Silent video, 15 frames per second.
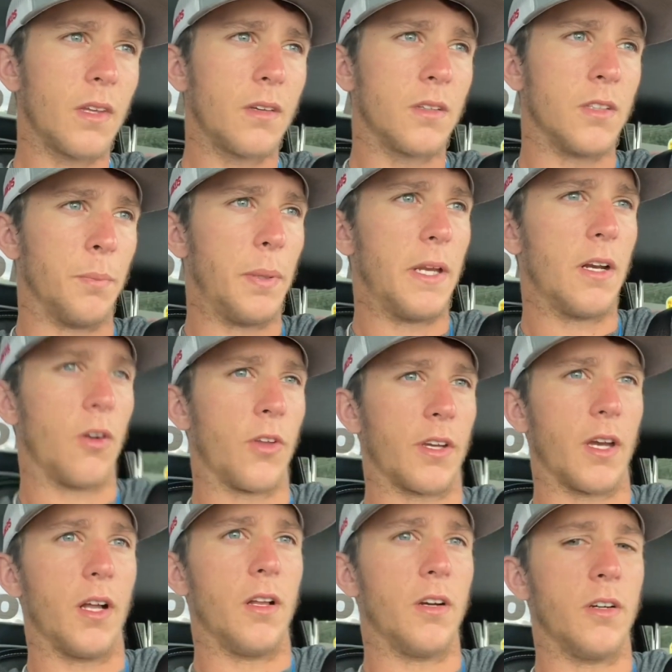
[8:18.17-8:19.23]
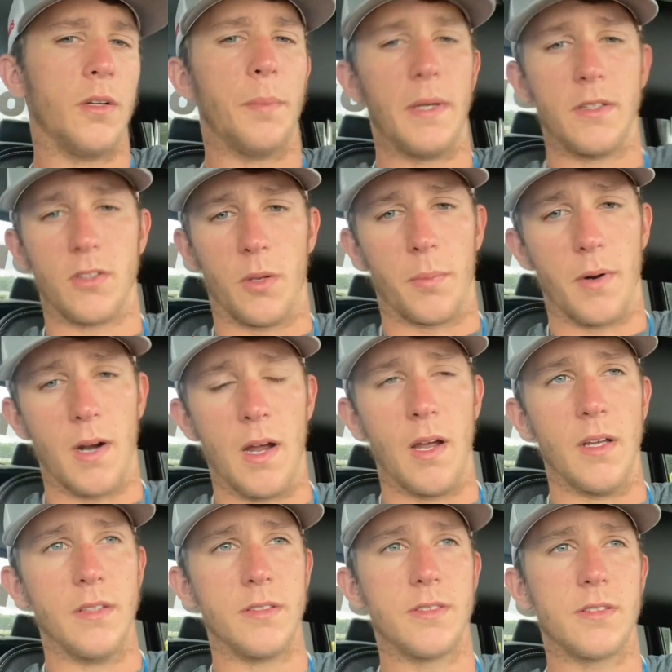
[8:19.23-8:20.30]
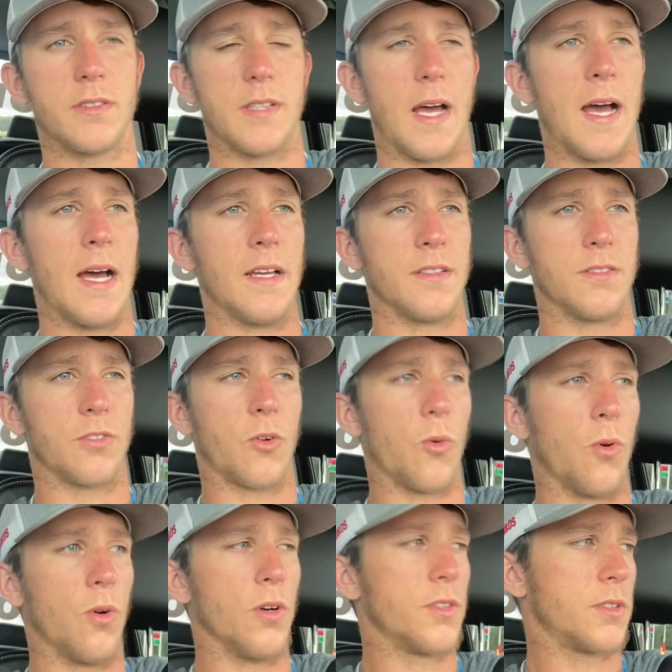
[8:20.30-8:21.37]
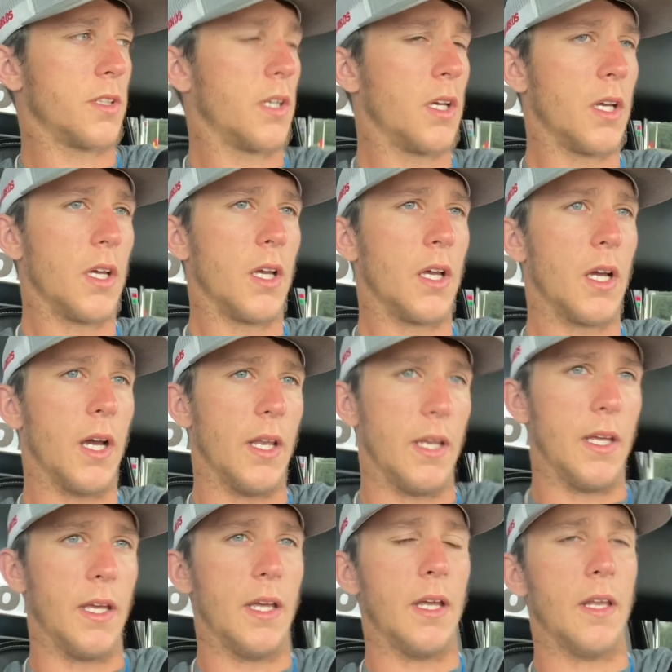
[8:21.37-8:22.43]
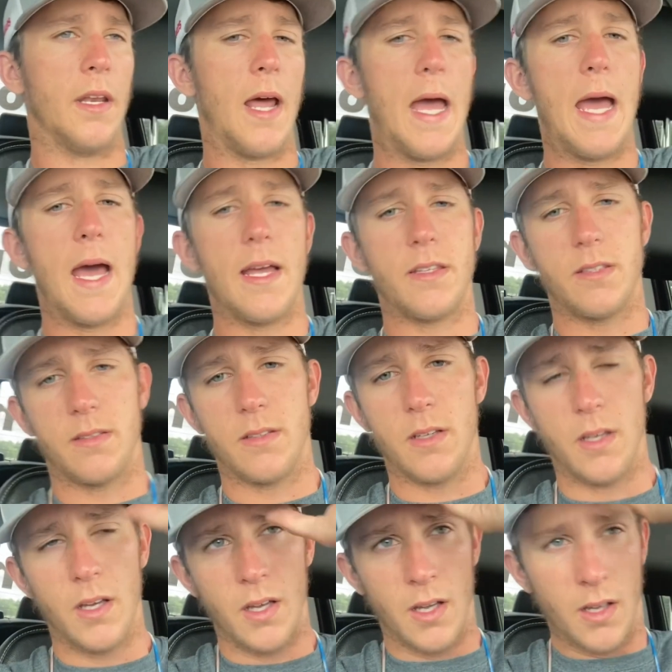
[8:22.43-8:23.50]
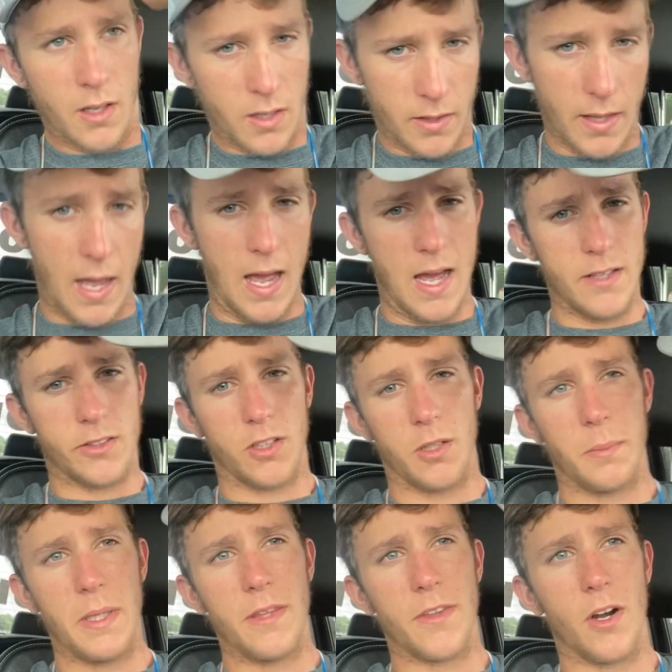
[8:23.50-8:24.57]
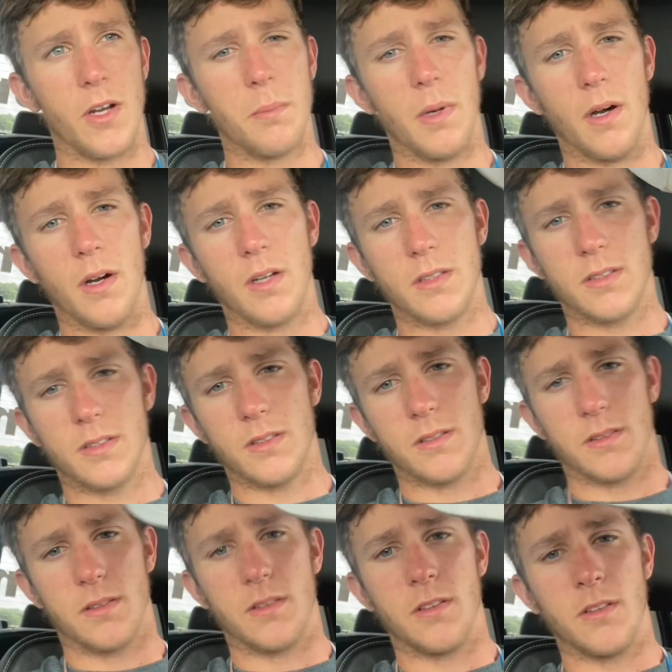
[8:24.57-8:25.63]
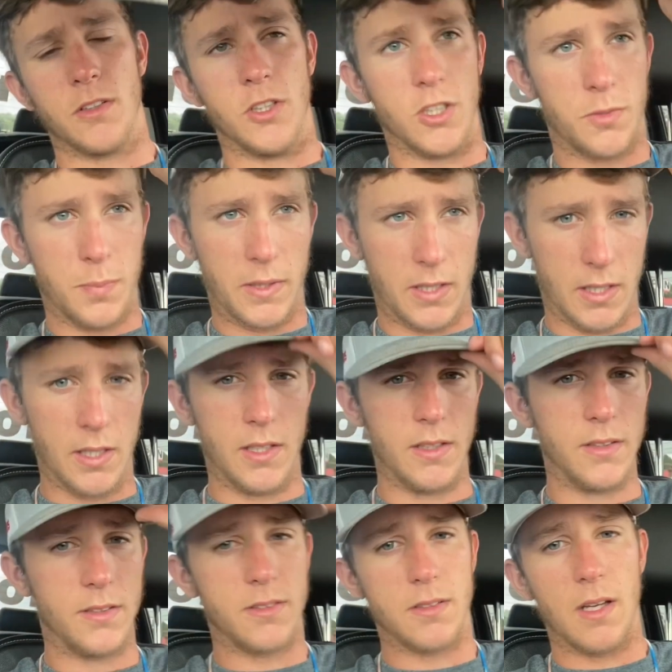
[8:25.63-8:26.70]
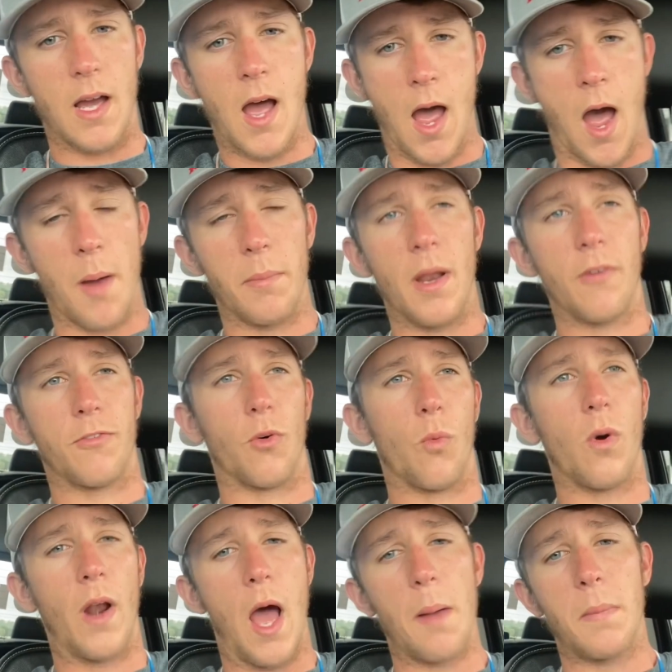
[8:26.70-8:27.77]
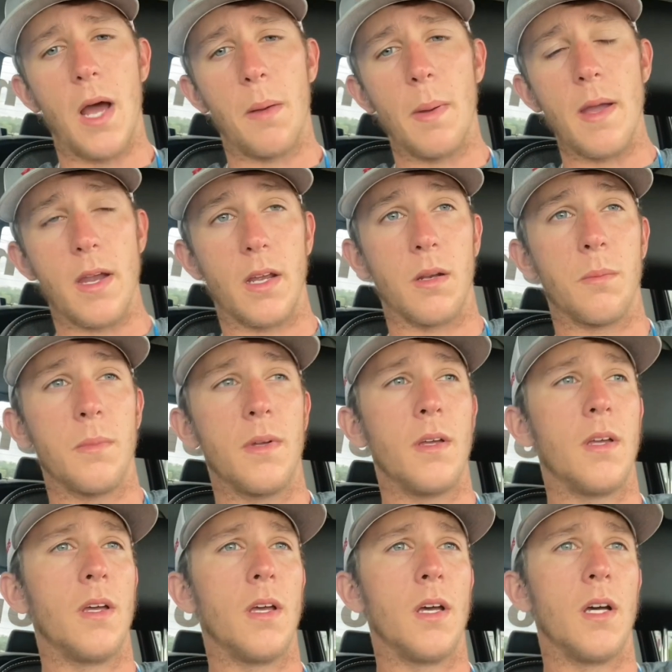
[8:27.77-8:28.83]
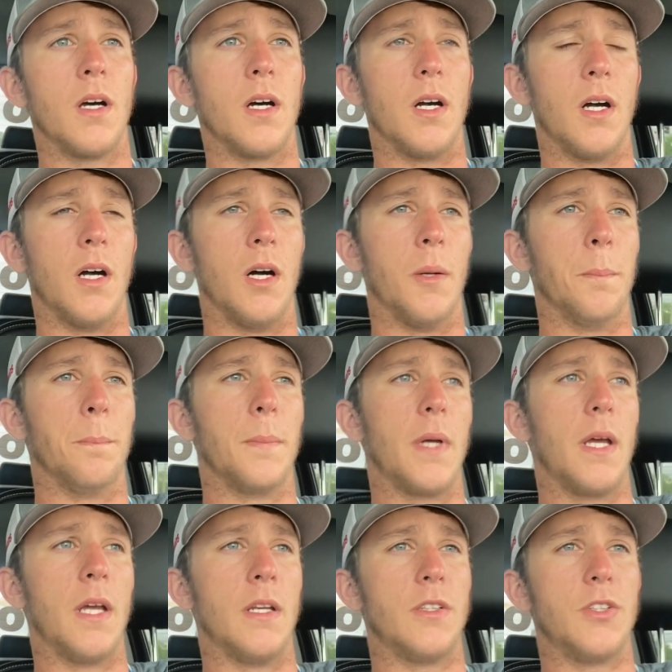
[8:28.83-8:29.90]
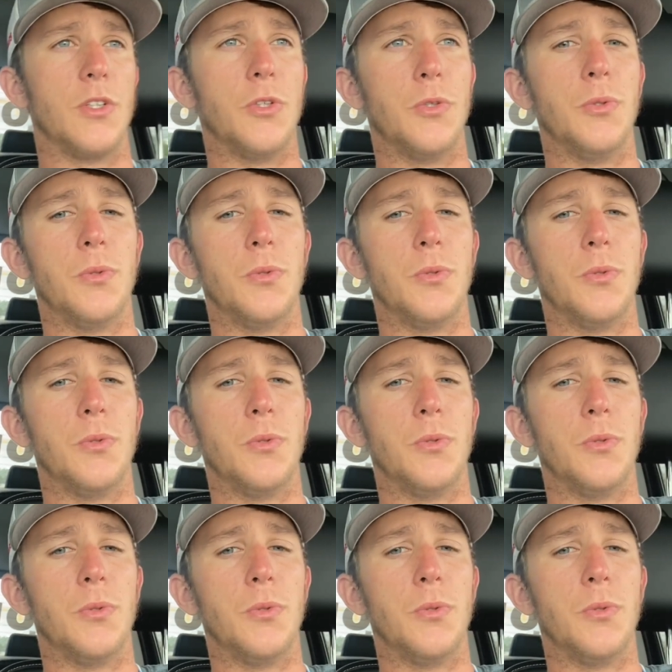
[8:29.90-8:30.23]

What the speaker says: depending on the color, depends on the price, size, of course. And then the hats are going to be $30, just because I'm not making them, and two,